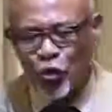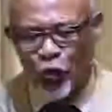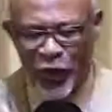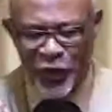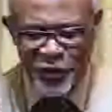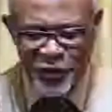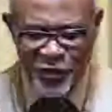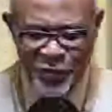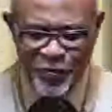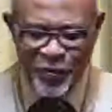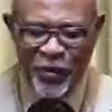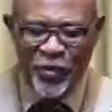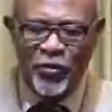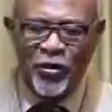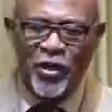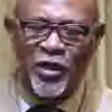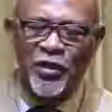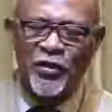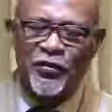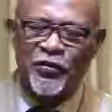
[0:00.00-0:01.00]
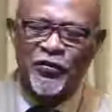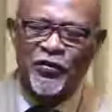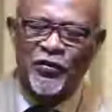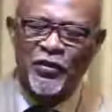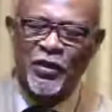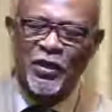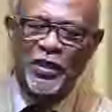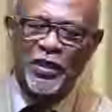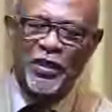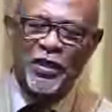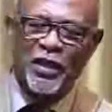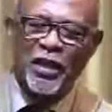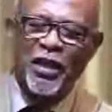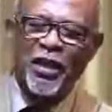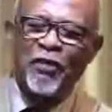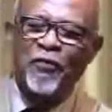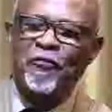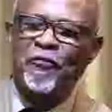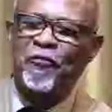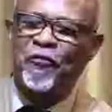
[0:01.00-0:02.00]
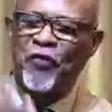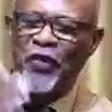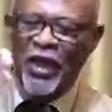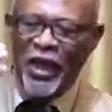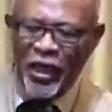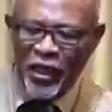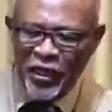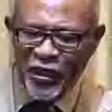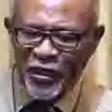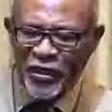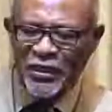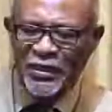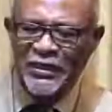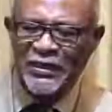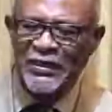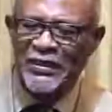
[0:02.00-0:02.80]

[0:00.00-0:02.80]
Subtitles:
experience fear